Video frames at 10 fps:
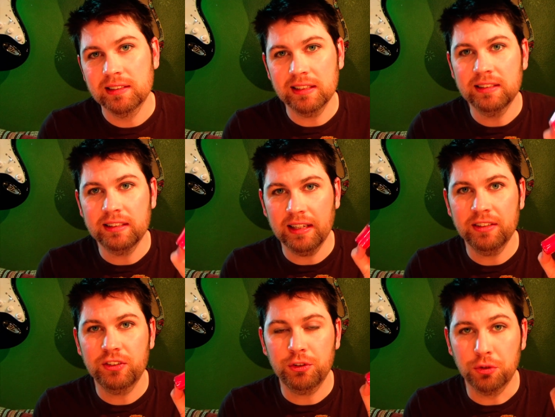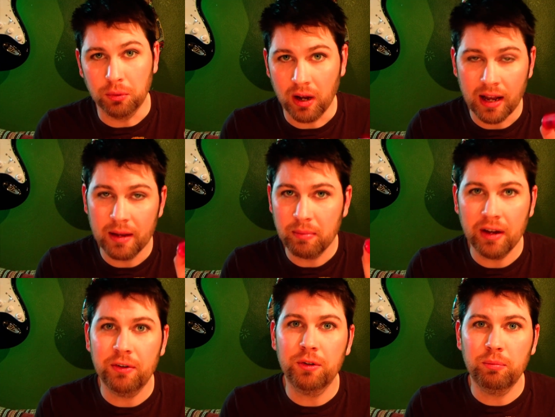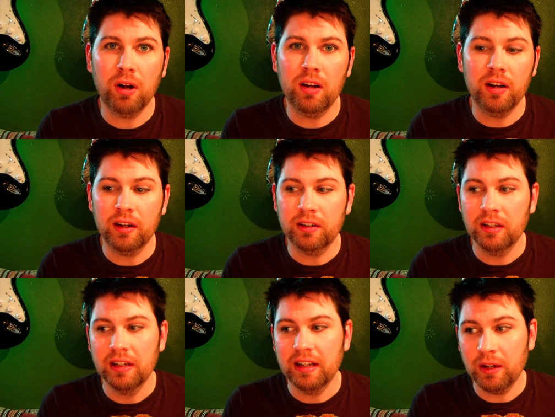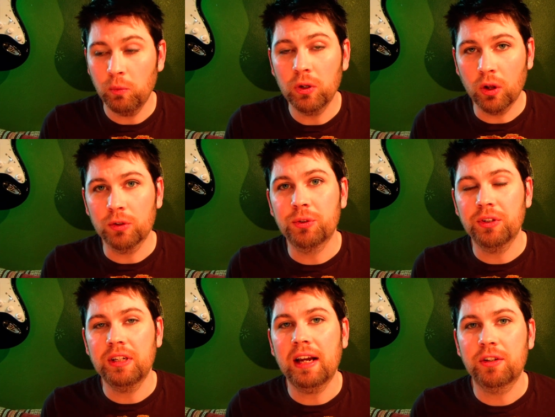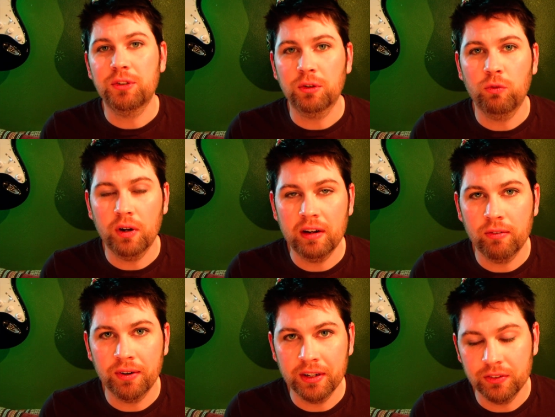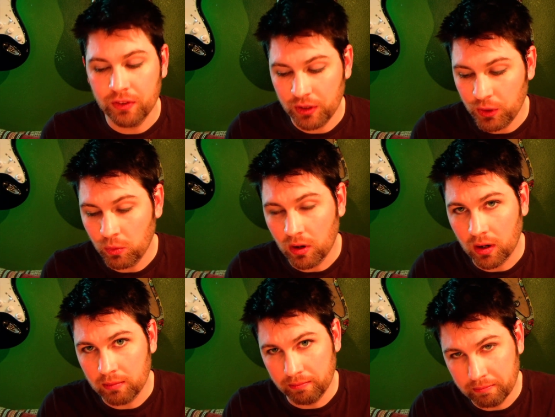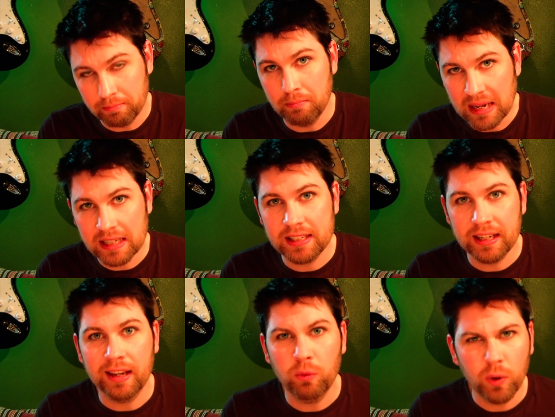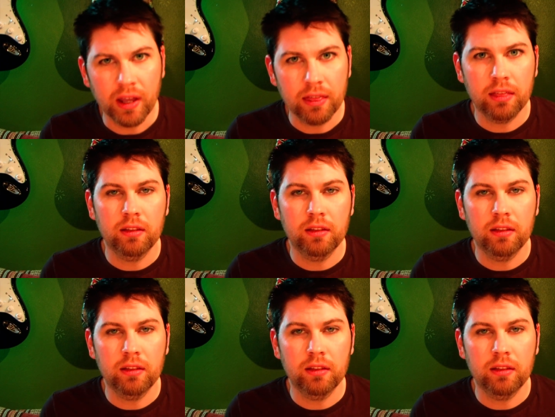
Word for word: Since it's a dry powdered product, it will alter the texture of whatever it is that you are mixing it with.